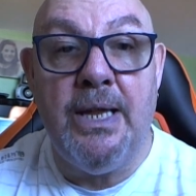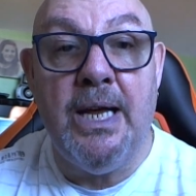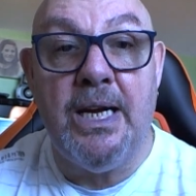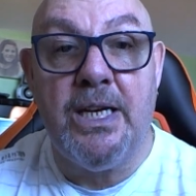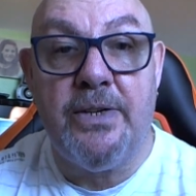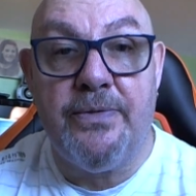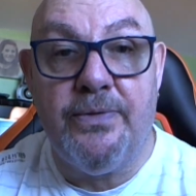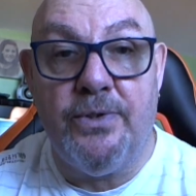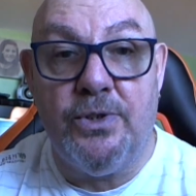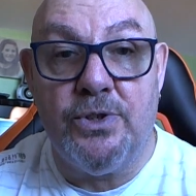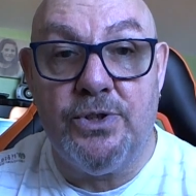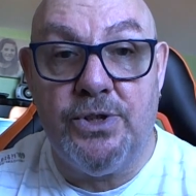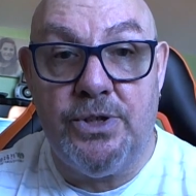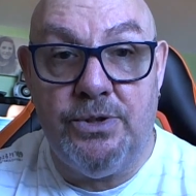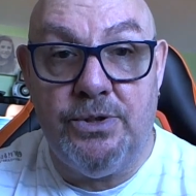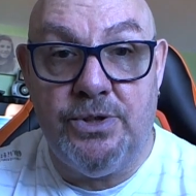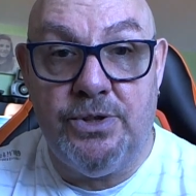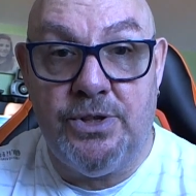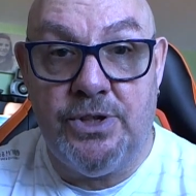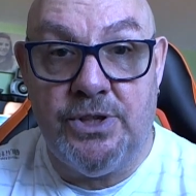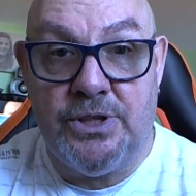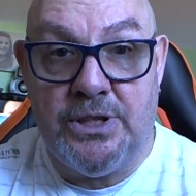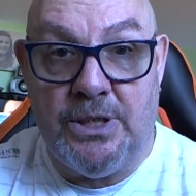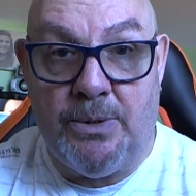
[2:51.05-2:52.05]
next 4
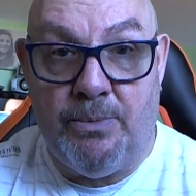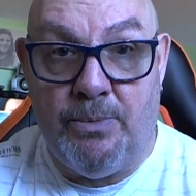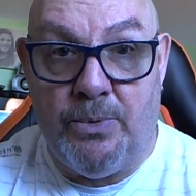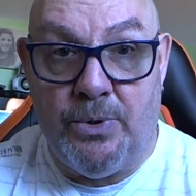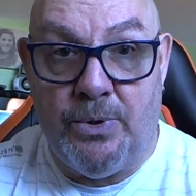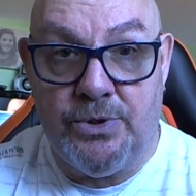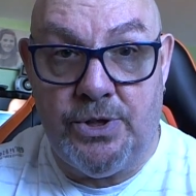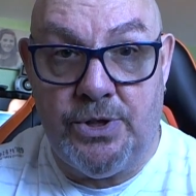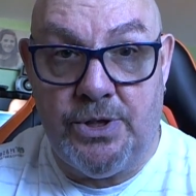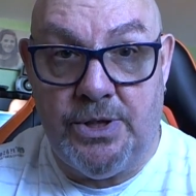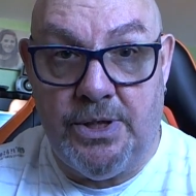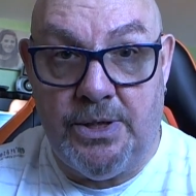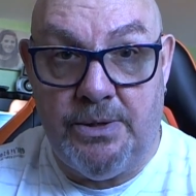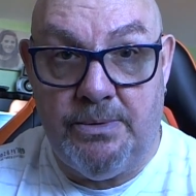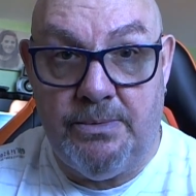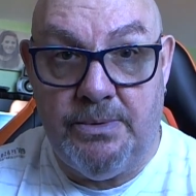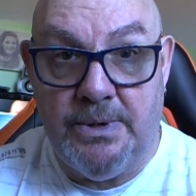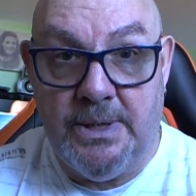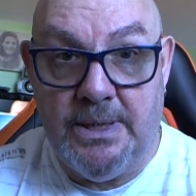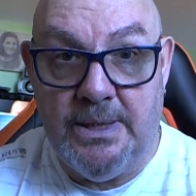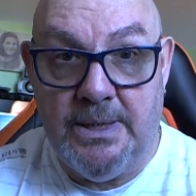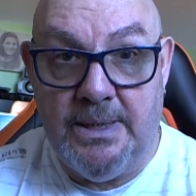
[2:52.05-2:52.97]
juices that I want to do.